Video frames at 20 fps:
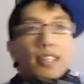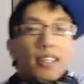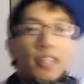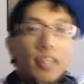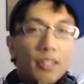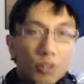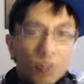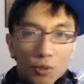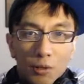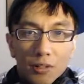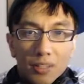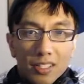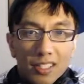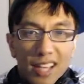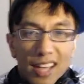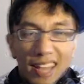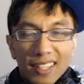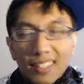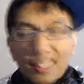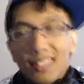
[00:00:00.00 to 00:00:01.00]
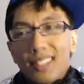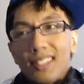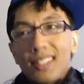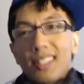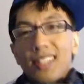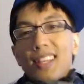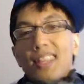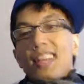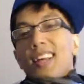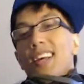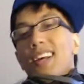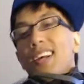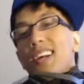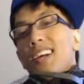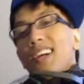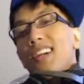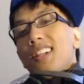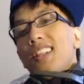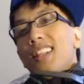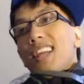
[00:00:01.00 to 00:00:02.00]
do your sets,
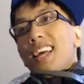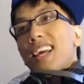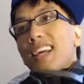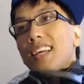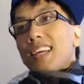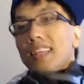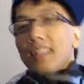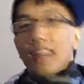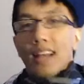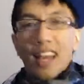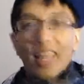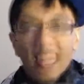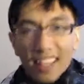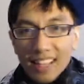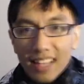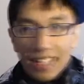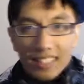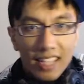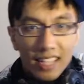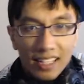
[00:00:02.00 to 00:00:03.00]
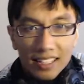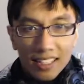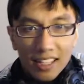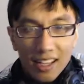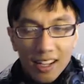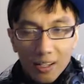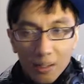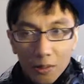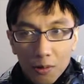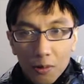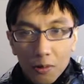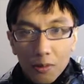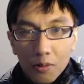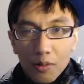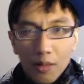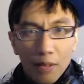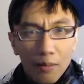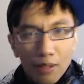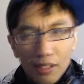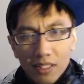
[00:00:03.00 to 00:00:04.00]
click. I think that's actually kind of cool.
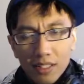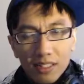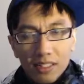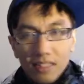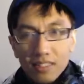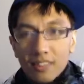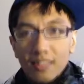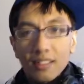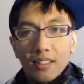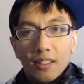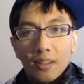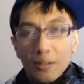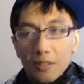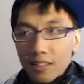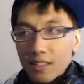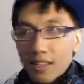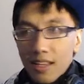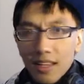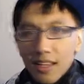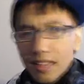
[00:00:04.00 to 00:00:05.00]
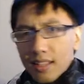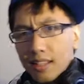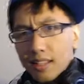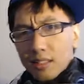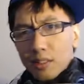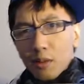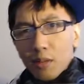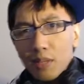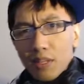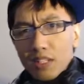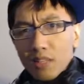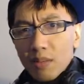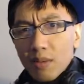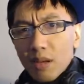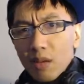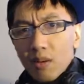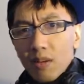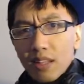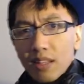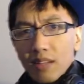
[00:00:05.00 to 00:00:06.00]
And plus, it's, you know, it's this little piece of metal
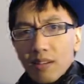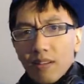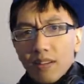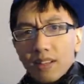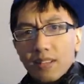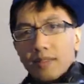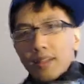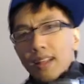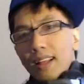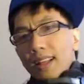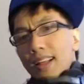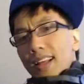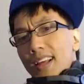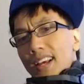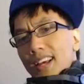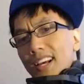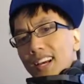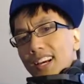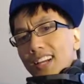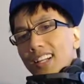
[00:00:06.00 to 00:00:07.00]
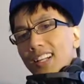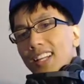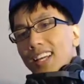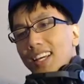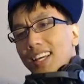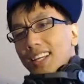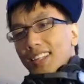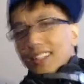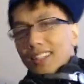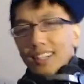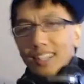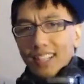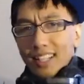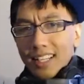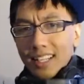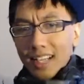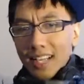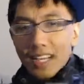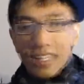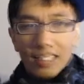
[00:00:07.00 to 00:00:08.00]
right there, right? Click,
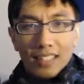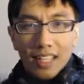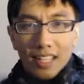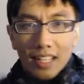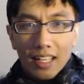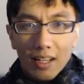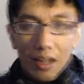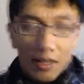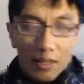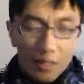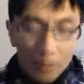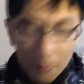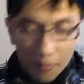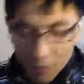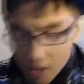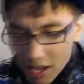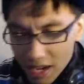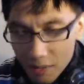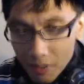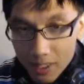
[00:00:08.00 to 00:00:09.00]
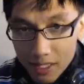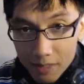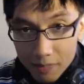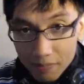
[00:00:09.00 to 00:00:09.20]
click. I just like that concept. But anyways,